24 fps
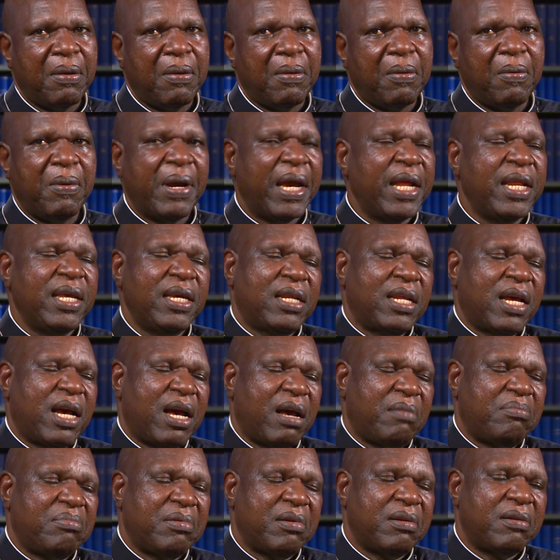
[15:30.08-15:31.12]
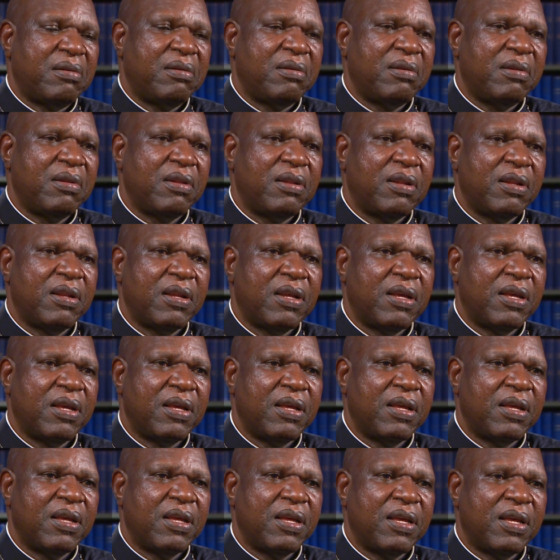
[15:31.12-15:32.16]
When it happened,
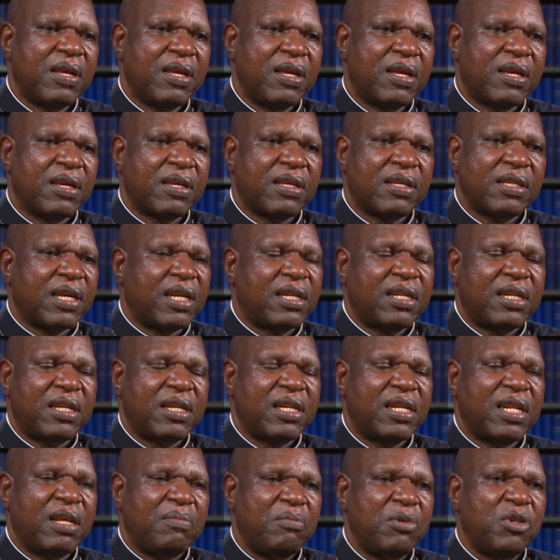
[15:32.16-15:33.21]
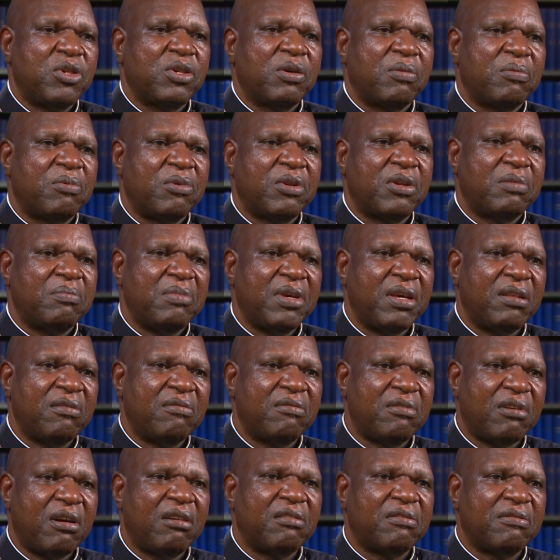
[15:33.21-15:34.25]
certainly the bishop will not be
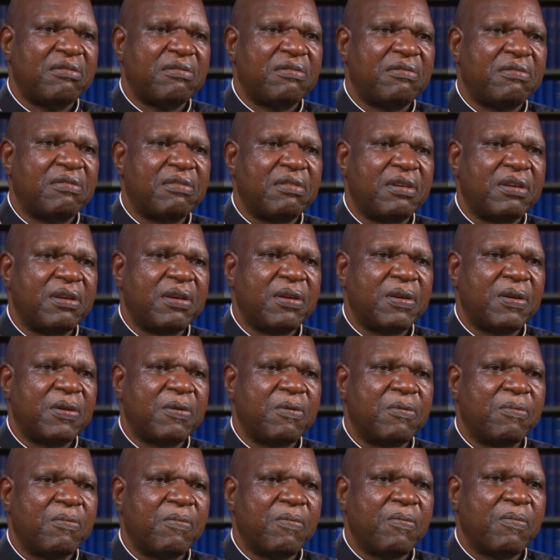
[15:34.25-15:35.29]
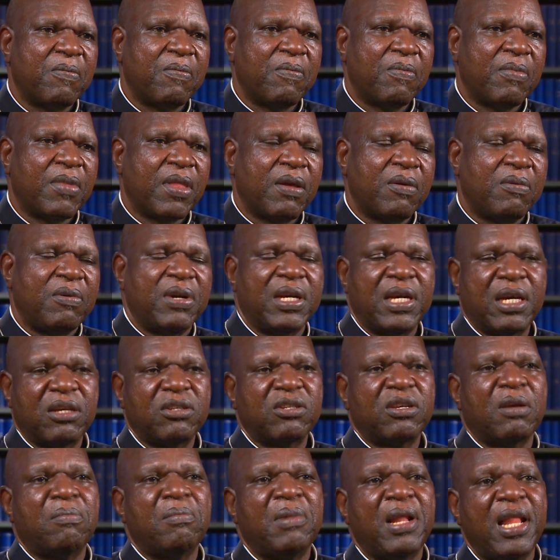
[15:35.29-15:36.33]
involved. We get
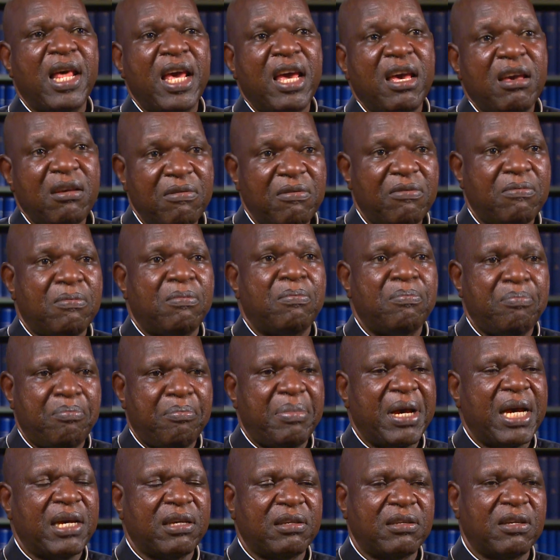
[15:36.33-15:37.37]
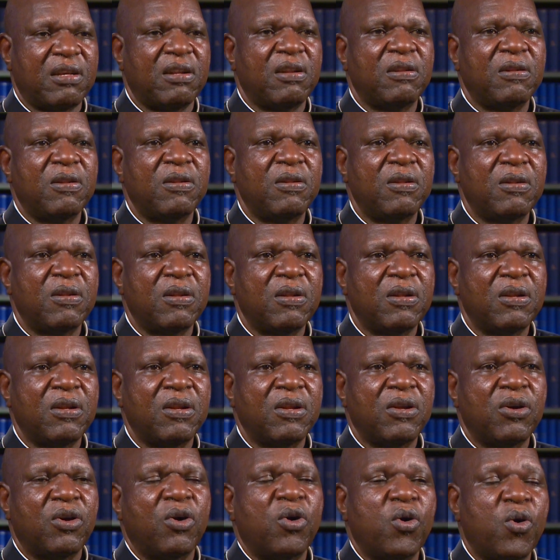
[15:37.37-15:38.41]
some lay person
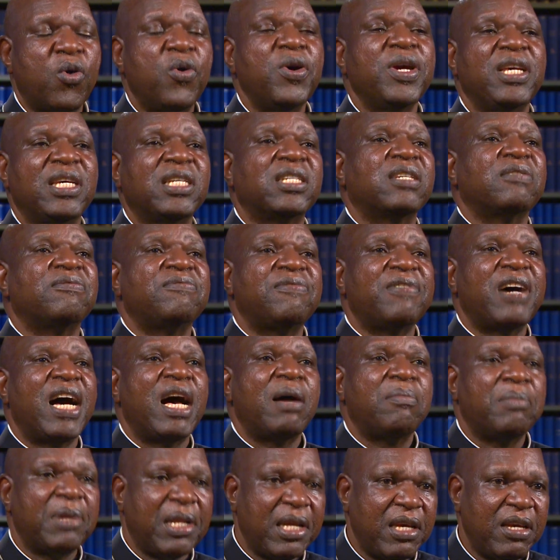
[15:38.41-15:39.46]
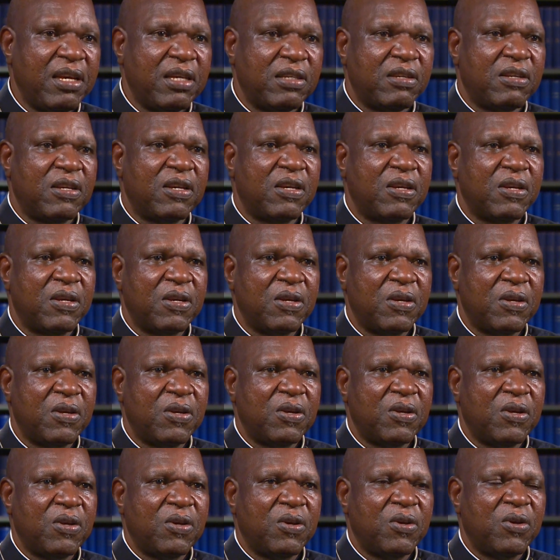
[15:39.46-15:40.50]
or his families
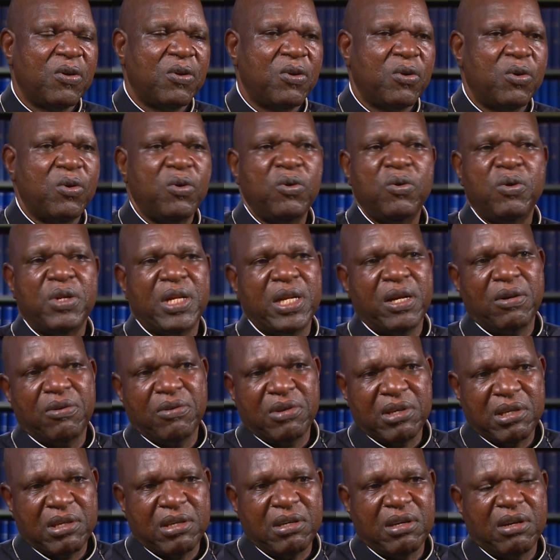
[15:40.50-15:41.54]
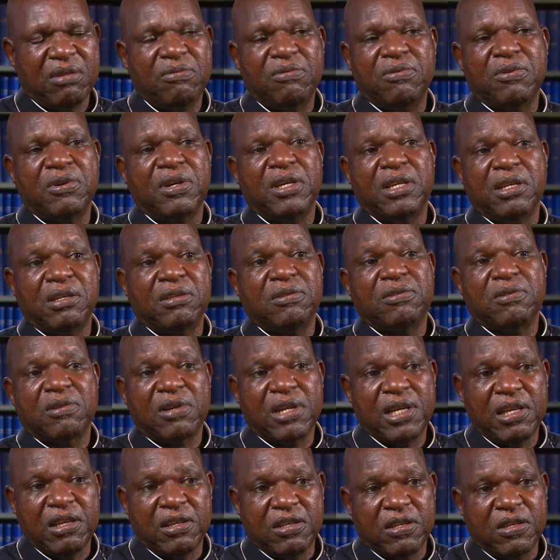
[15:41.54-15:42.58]
who will negotiate for his
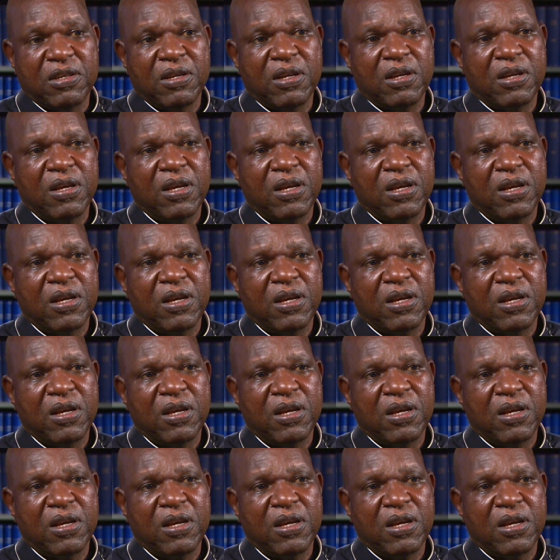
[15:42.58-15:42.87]
release.